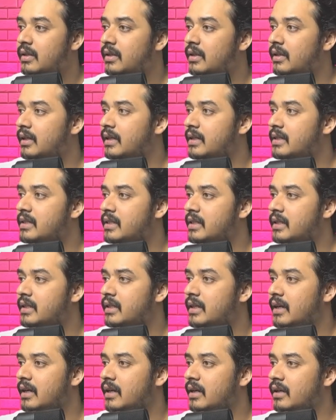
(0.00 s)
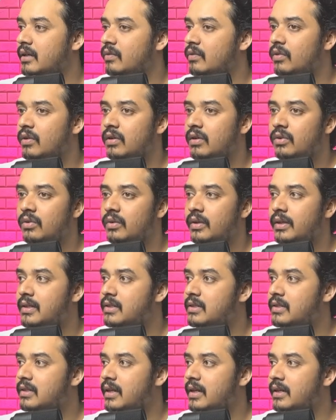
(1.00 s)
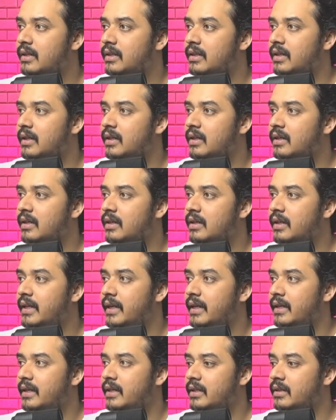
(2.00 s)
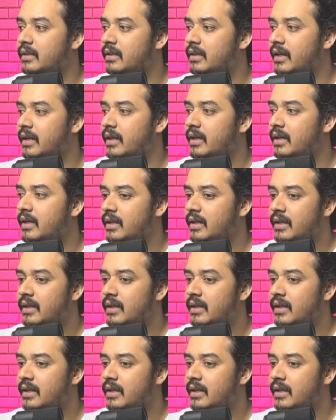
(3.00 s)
Let's say I want to extract the date, right?